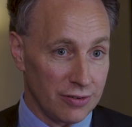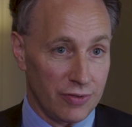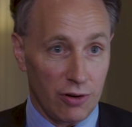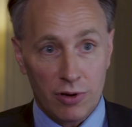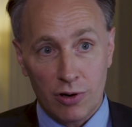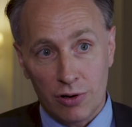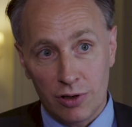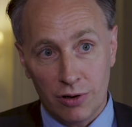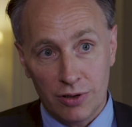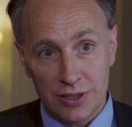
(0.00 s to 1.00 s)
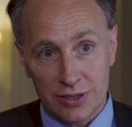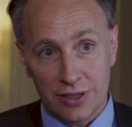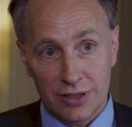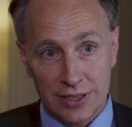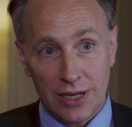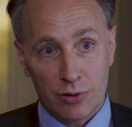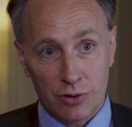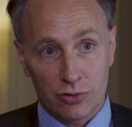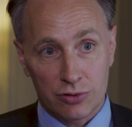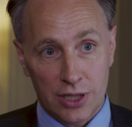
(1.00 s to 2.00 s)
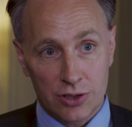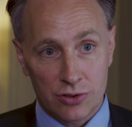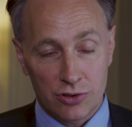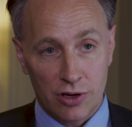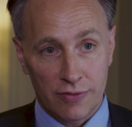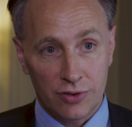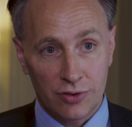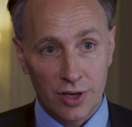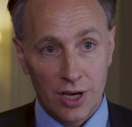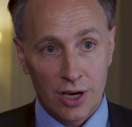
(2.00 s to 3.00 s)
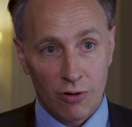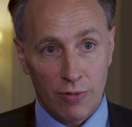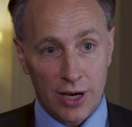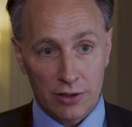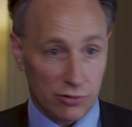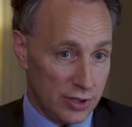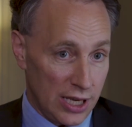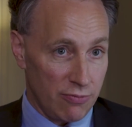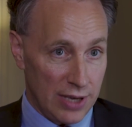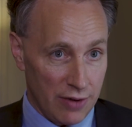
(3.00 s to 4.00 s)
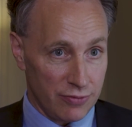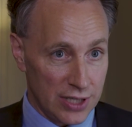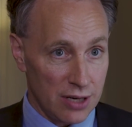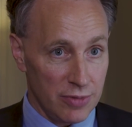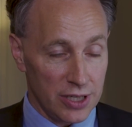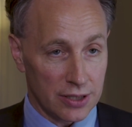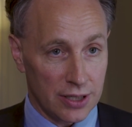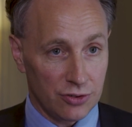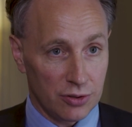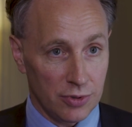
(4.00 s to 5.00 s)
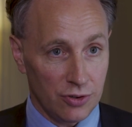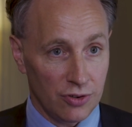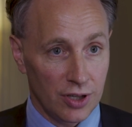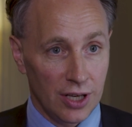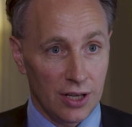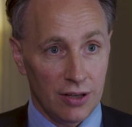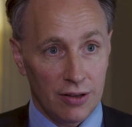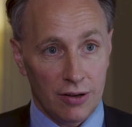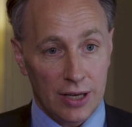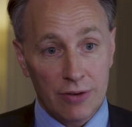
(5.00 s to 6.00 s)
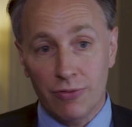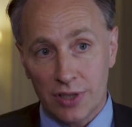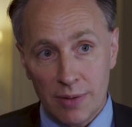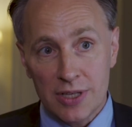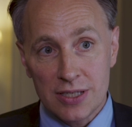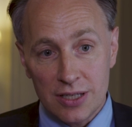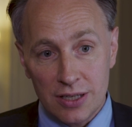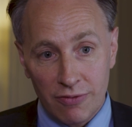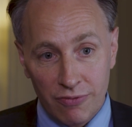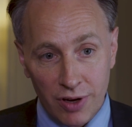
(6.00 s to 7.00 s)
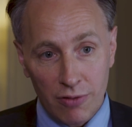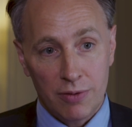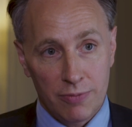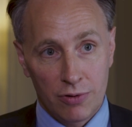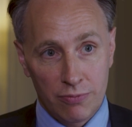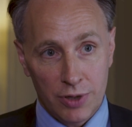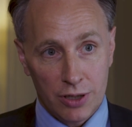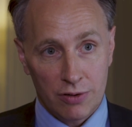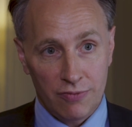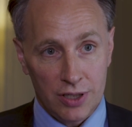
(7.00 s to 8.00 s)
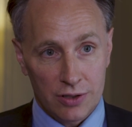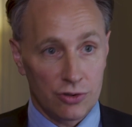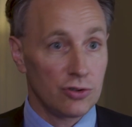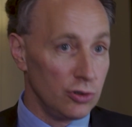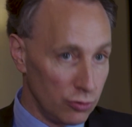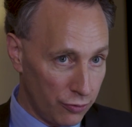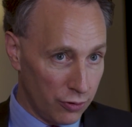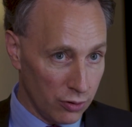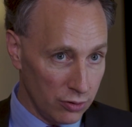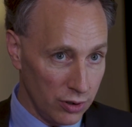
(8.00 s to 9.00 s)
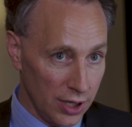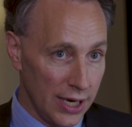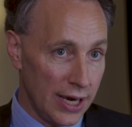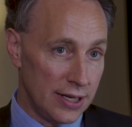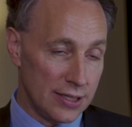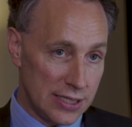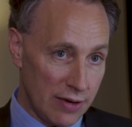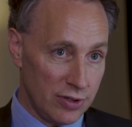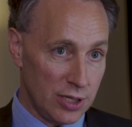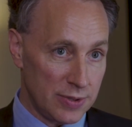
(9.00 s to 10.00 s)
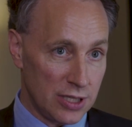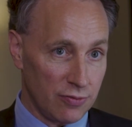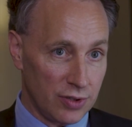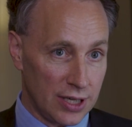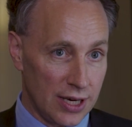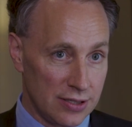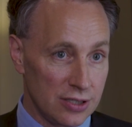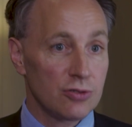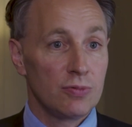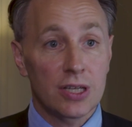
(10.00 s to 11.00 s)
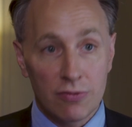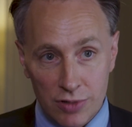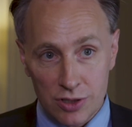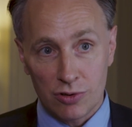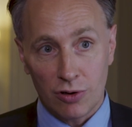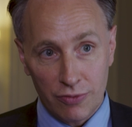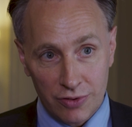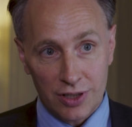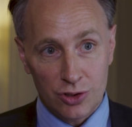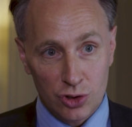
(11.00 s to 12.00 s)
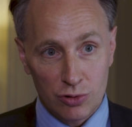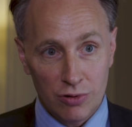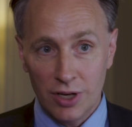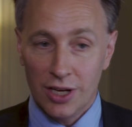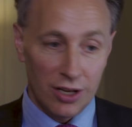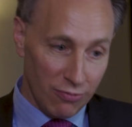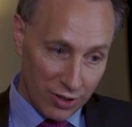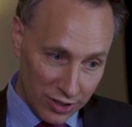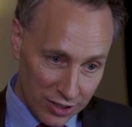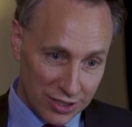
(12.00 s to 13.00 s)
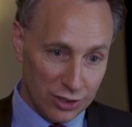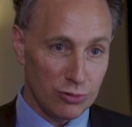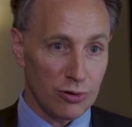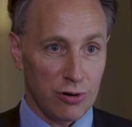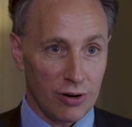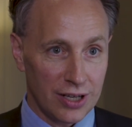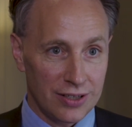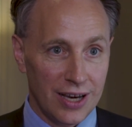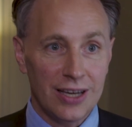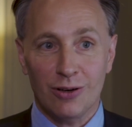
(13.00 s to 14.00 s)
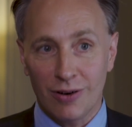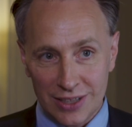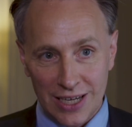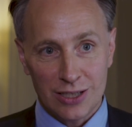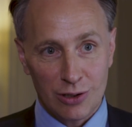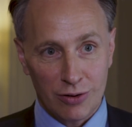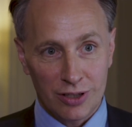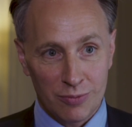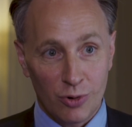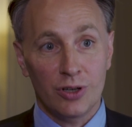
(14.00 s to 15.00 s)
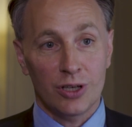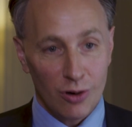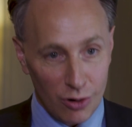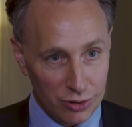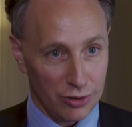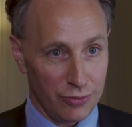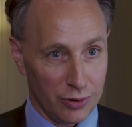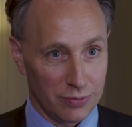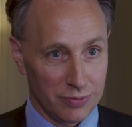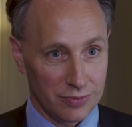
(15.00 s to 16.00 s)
very early on is a teleconsultation service where today we have 10 million customers, and for them it's very big convenience. You phone, and in 70% of the cases we can resolve the issue, whether it's at 2 o'clock at night or at 8 o'clock in the morning, on the phone.